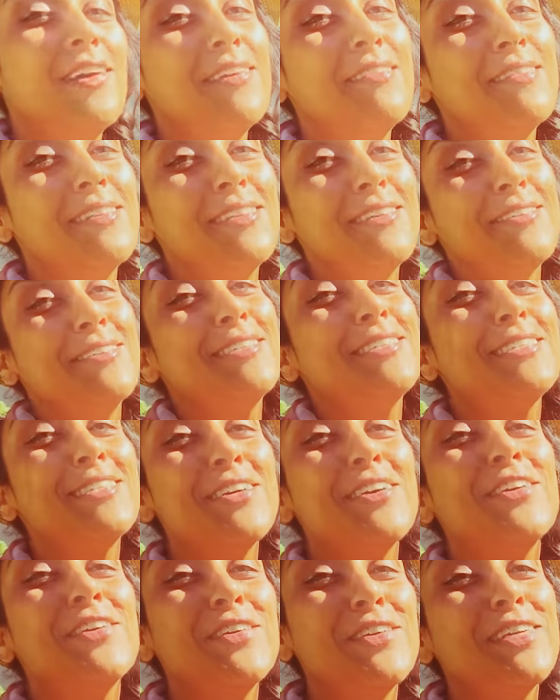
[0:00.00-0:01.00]
even though it's
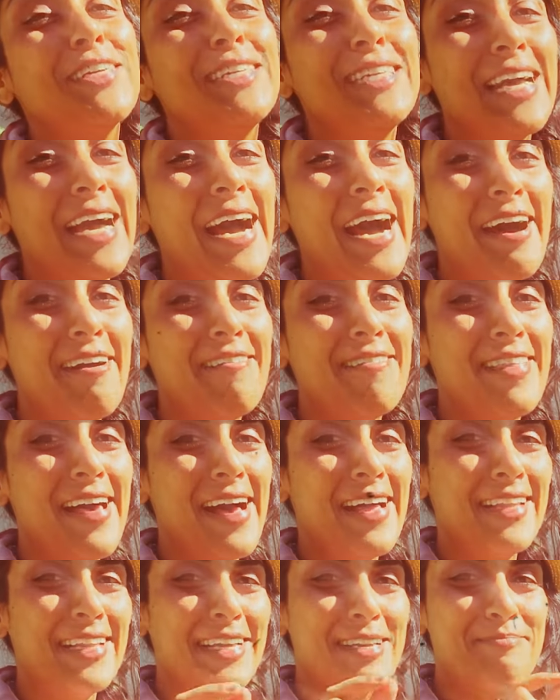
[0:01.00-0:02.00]
so good to have
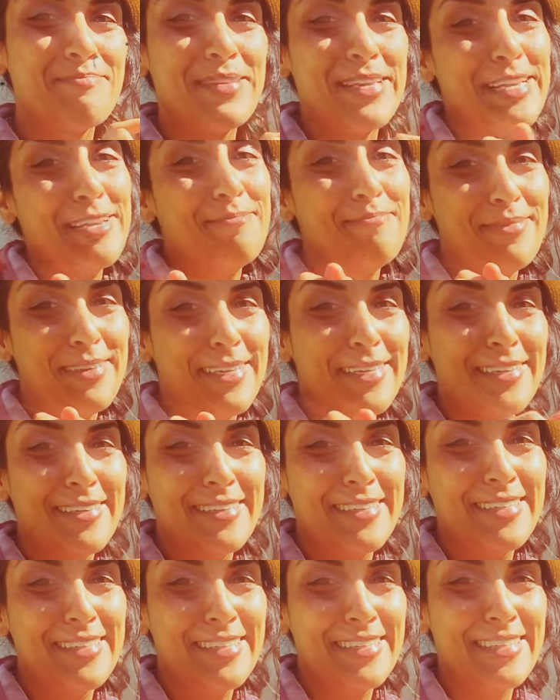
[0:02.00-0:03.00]
that like peanut butter
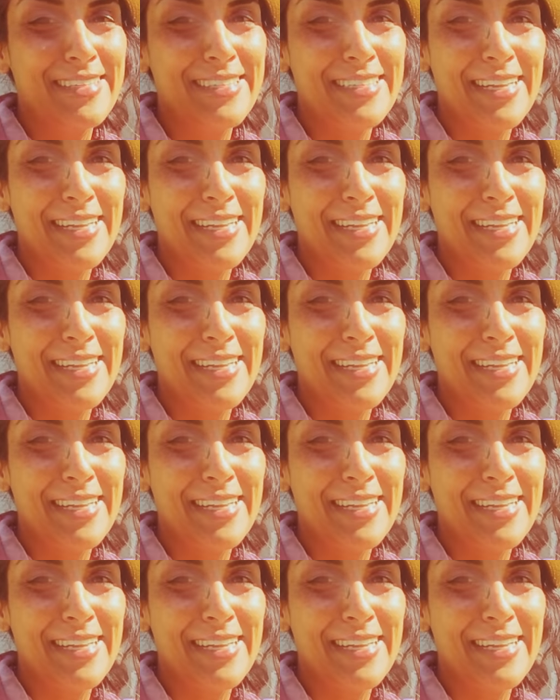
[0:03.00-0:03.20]
in the